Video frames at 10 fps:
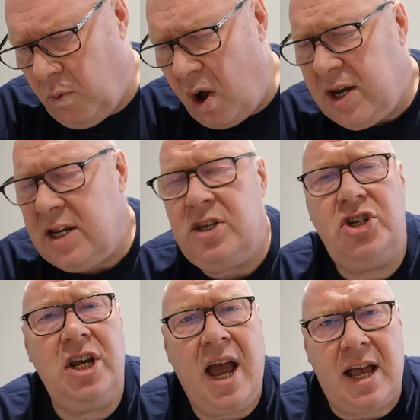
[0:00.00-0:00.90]
Why didn't
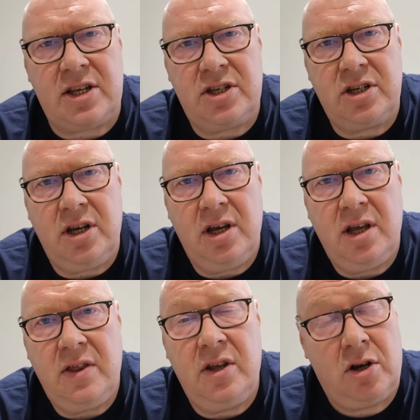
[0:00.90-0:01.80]
she ask
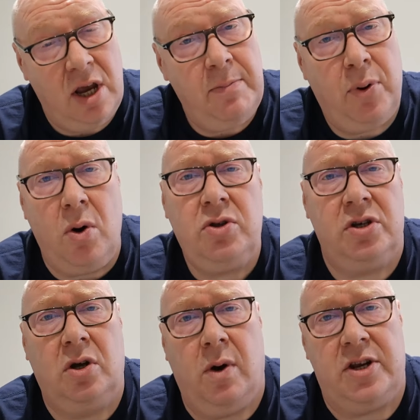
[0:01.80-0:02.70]
the
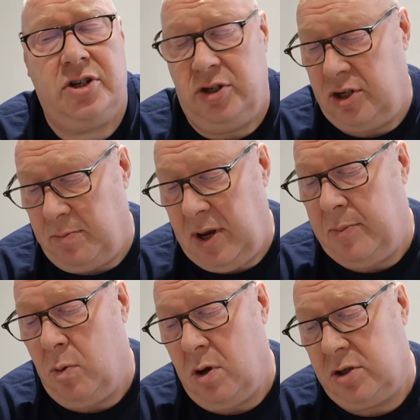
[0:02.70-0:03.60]
important questions that
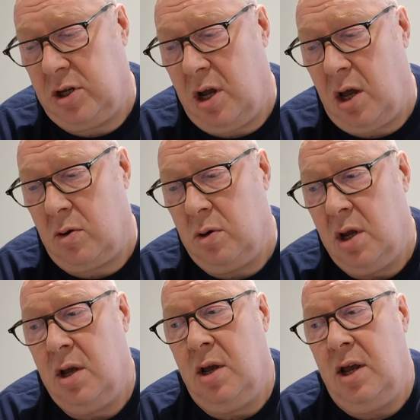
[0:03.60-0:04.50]
people want to know?
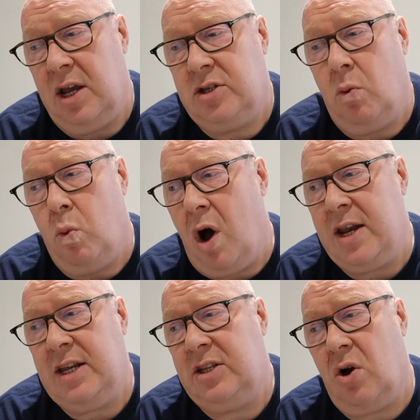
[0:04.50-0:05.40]
Is
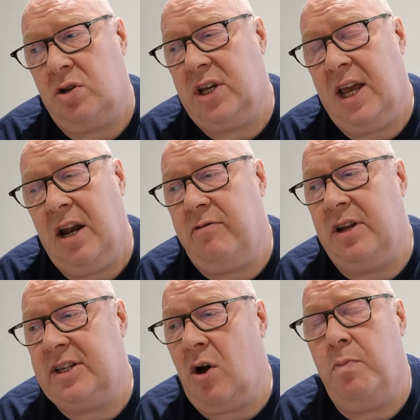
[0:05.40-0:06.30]
why did Dr.
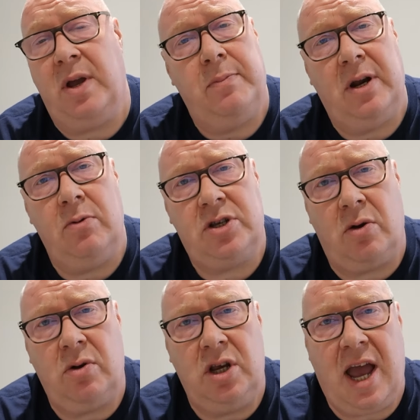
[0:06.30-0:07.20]
Hillary tell people it was
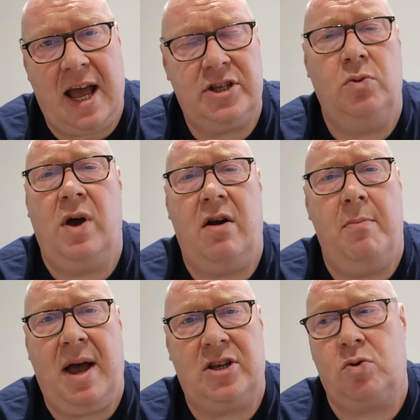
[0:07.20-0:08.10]
only, you had to wear
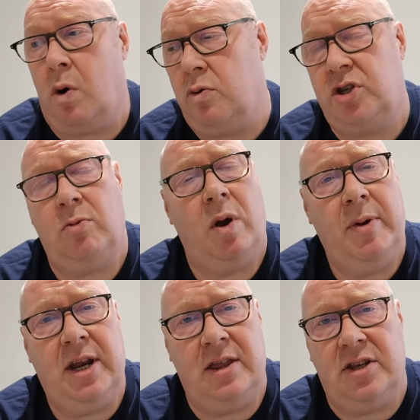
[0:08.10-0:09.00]
a mask while
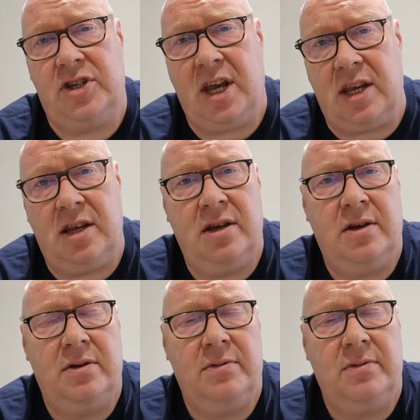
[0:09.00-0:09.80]
swimming in the sea?